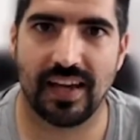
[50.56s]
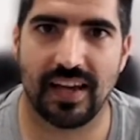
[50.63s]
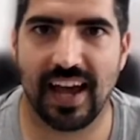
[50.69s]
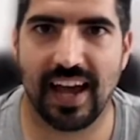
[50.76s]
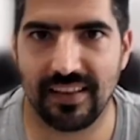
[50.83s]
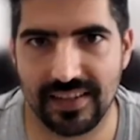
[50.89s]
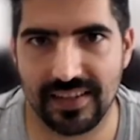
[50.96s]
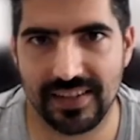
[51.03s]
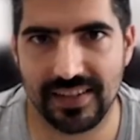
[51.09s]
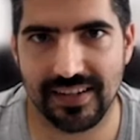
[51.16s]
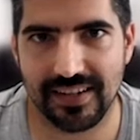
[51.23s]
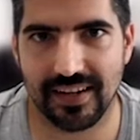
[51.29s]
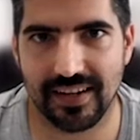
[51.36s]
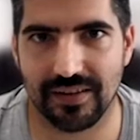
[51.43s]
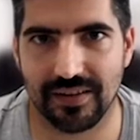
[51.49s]
Hands
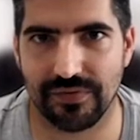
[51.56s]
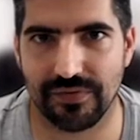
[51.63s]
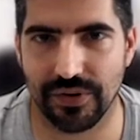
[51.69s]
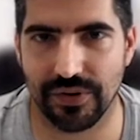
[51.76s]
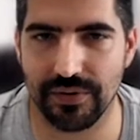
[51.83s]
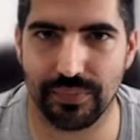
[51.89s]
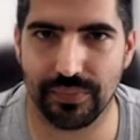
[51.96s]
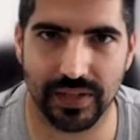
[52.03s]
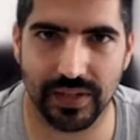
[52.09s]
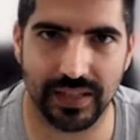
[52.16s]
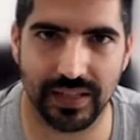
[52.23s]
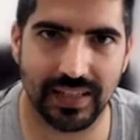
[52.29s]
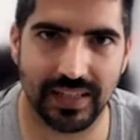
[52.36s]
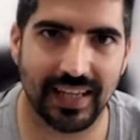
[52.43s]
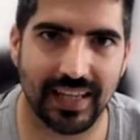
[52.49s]
are very
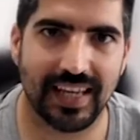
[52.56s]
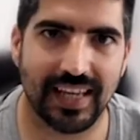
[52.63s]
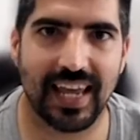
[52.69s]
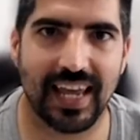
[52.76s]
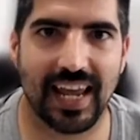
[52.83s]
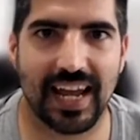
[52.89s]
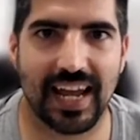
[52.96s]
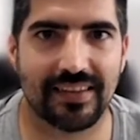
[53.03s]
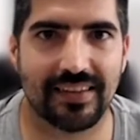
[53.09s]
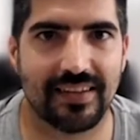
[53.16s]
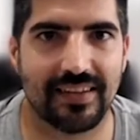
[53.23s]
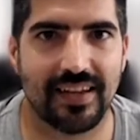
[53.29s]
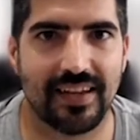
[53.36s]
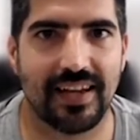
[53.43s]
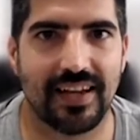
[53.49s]
important, and
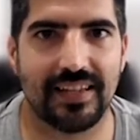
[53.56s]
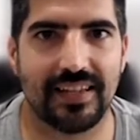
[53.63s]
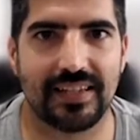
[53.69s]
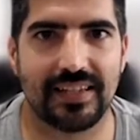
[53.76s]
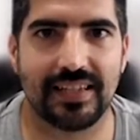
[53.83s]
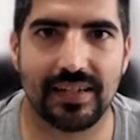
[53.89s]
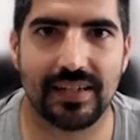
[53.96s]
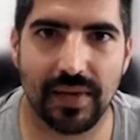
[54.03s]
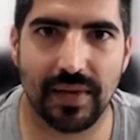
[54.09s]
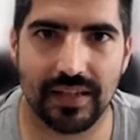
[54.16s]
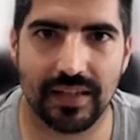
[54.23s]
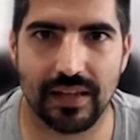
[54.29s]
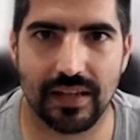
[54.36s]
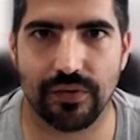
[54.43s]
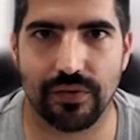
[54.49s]
it is
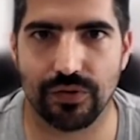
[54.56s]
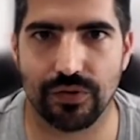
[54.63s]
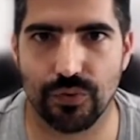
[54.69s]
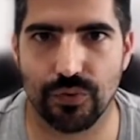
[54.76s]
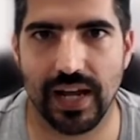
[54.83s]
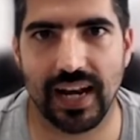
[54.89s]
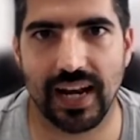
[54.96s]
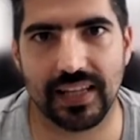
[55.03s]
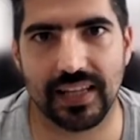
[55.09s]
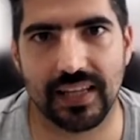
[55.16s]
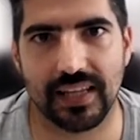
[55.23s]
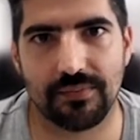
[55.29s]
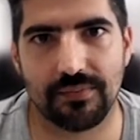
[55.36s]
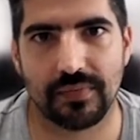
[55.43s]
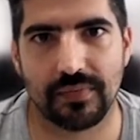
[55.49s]
estimated that virtual
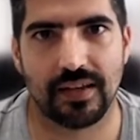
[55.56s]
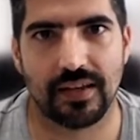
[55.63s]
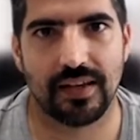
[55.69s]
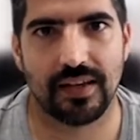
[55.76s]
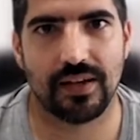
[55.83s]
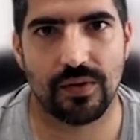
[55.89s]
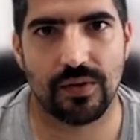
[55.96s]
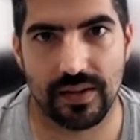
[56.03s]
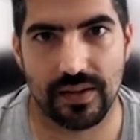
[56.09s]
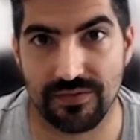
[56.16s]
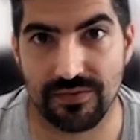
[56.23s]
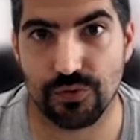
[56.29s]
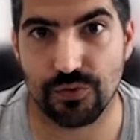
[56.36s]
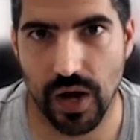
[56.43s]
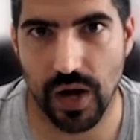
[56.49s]
reality
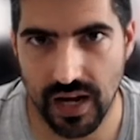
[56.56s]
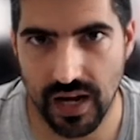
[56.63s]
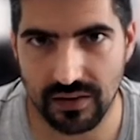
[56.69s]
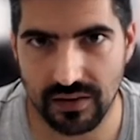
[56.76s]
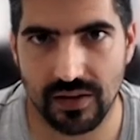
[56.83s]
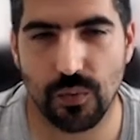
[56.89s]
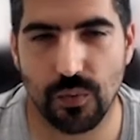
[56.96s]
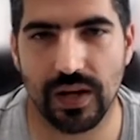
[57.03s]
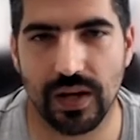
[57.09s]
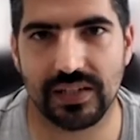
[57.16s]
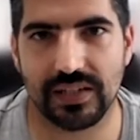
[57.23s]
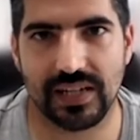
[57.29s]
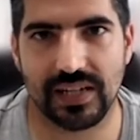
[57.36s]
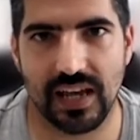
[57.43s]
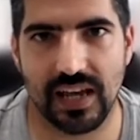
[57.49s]
in training will
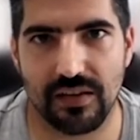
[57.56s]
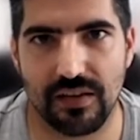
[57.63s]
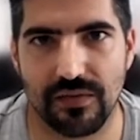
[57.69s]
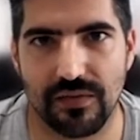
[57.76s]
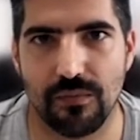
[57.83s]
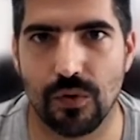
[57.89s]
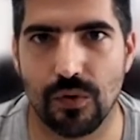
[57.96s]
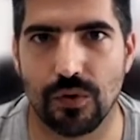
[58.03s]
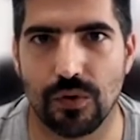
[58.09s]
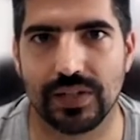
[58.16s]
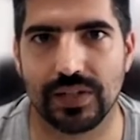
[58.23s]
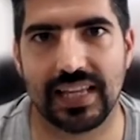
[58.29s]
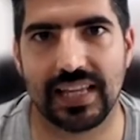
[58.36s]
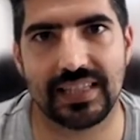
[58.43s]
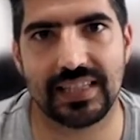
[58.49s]
save more
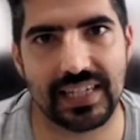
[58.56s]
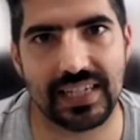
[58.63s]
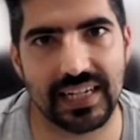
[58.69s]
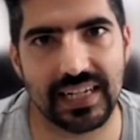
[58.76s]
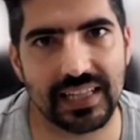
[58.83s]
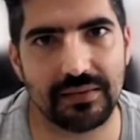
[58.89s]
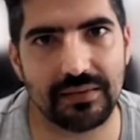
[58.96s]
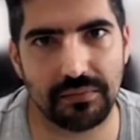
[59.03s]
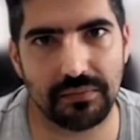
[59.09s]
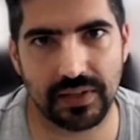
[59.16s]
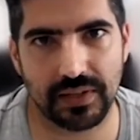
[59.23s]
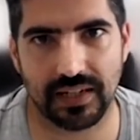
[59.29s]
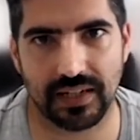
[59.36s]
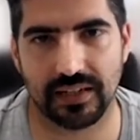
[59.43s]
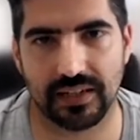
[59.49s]
than 10
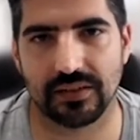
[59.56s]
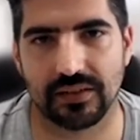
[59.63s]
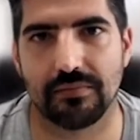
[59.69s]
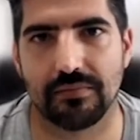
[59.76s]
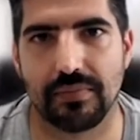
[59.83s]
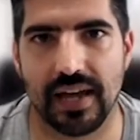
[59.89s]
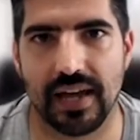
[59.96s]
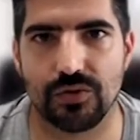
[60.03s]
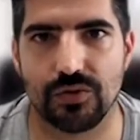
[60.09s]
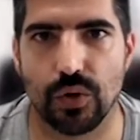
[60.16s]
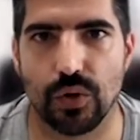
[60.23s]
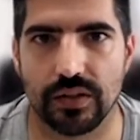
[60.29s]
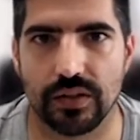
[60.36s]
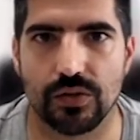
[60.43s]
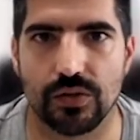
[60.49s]
billion by
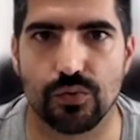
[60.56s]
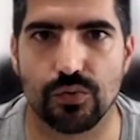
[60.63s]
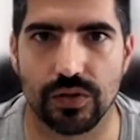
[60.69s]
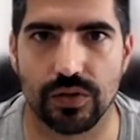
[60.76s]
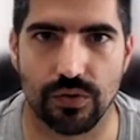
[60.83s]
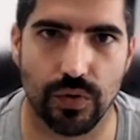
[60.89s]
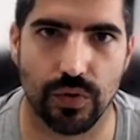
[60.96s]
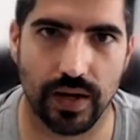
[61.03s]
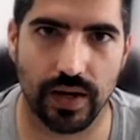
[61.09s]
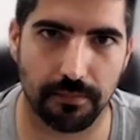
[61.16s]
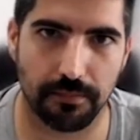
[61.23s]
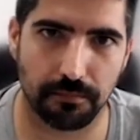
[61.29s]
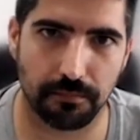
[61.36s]
2023.